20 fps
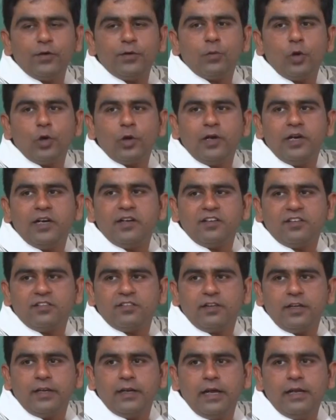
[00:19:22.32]
modulated
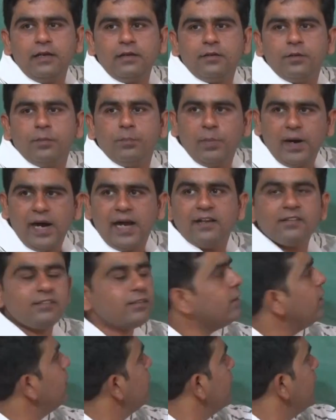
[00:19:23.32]
signal pulse
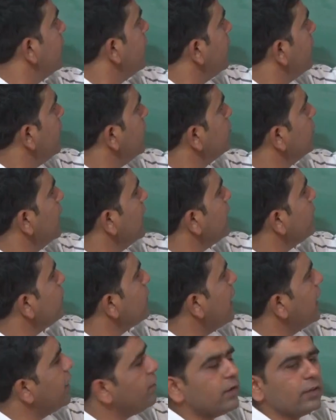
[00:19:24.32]
is
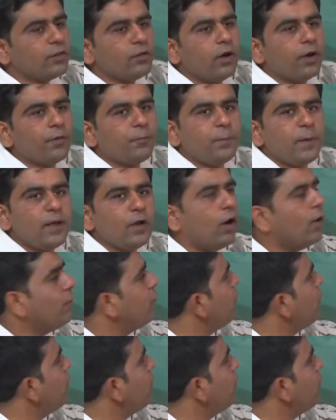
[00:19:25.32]
multiplied with your P of